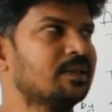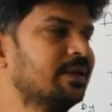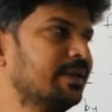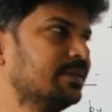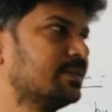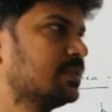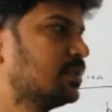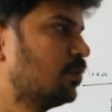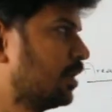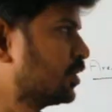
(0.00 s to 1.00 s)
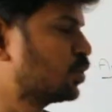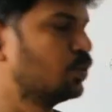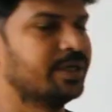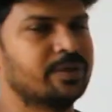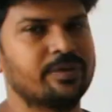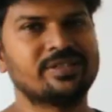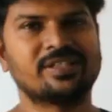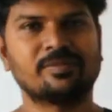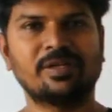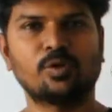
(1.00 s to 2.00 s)
That is, what is 2D? 2D is
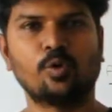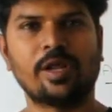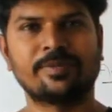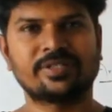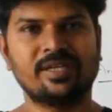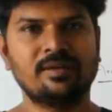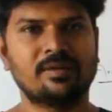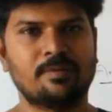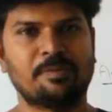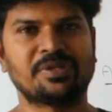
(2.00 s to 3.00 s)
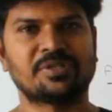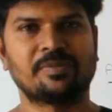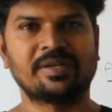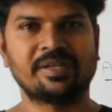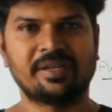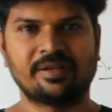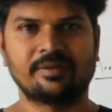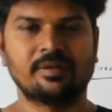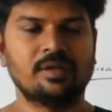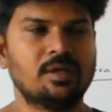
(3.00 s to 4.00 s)
nothing but two-dimension measurement here.
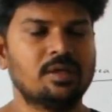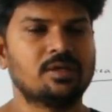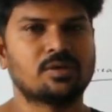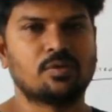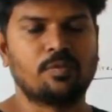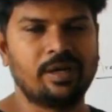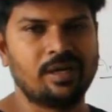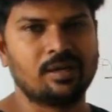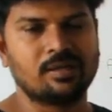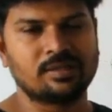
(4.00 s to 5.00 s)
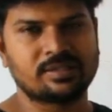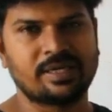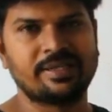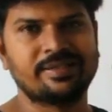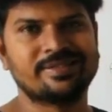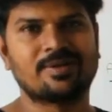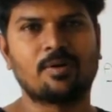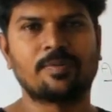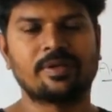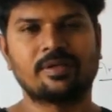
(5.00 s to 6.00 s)
So we'll study this
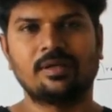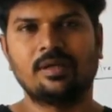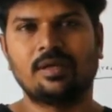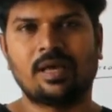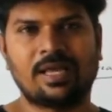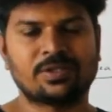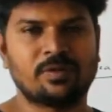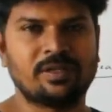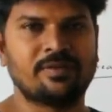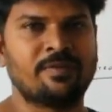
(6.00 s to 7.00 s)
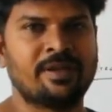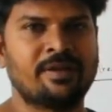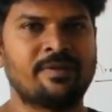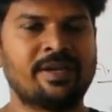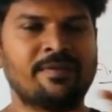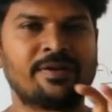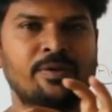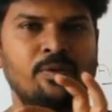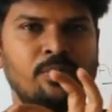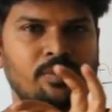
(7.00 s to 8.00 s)
topic. Actually, whenever
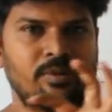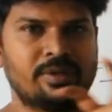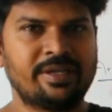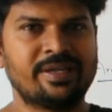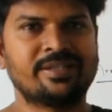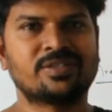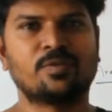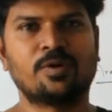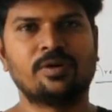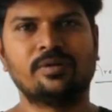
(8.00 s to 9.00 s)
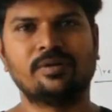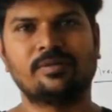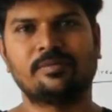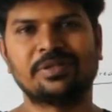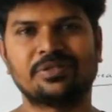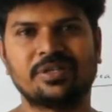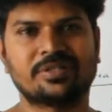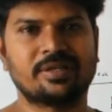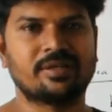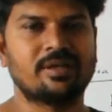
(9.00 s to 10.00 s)
you hear this word
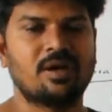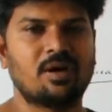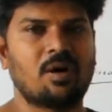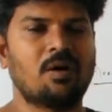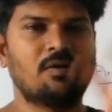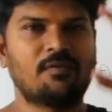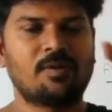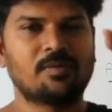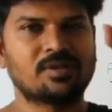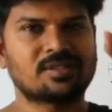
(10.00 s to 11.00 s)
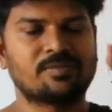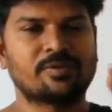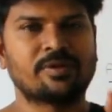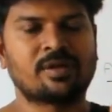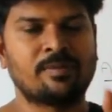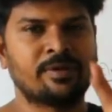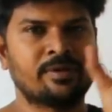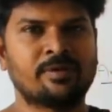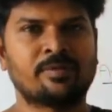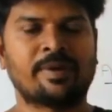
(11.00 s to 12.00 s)
mensuration, all formulas come into
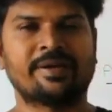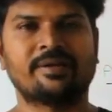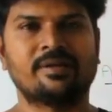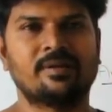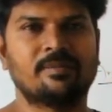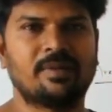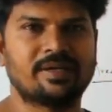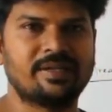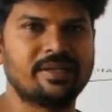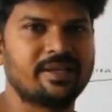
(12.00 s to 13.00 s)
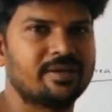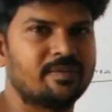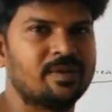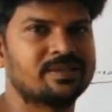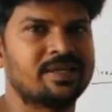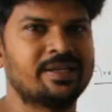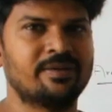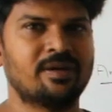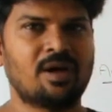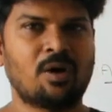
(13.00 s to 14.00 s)
your mind. But here we'll
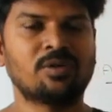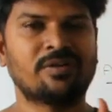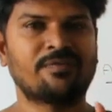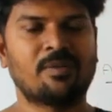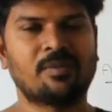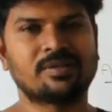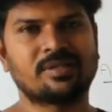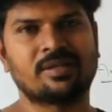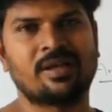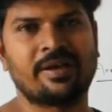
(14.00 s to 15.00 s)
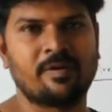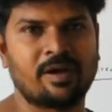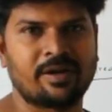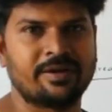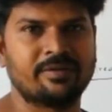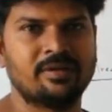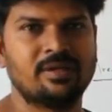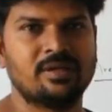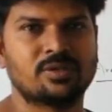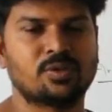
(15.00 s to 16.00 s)
study how the formulas have arrived.
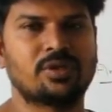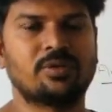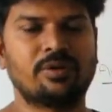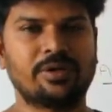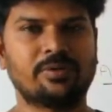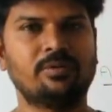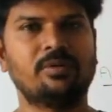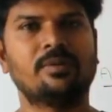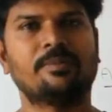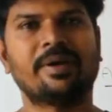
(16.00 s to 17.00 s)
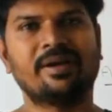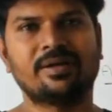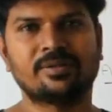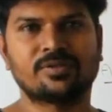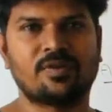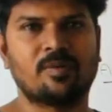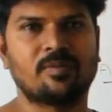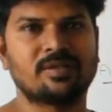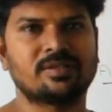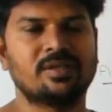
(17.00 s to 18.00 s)
So that no need to by heart those
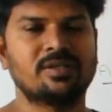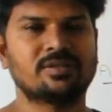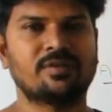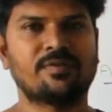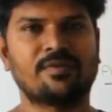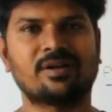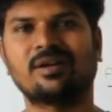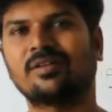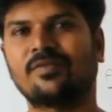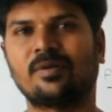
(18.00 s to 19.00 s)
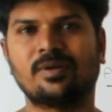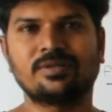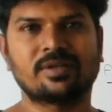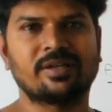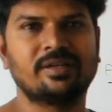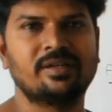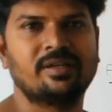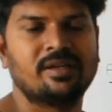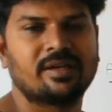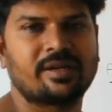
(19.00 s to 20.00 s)
formulas. So if you forget the formulas, you can
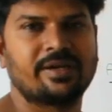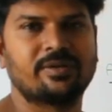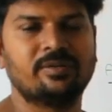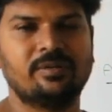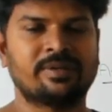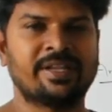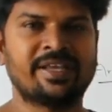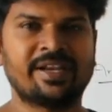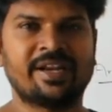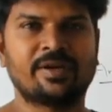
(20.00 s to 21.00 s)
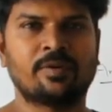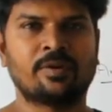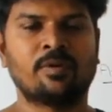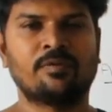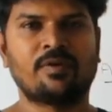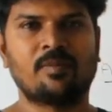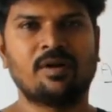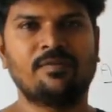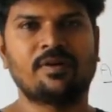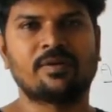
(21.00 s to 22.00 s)
try to recreate your own
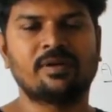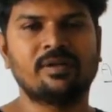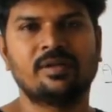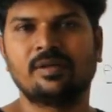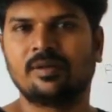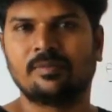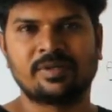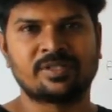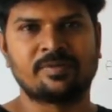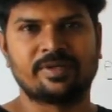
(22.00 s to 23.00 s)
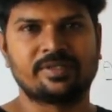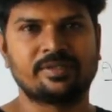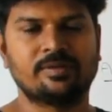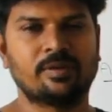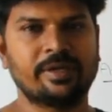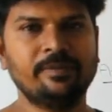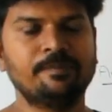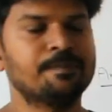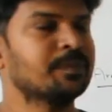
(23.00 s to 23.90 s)
formula for your measurement. Okay.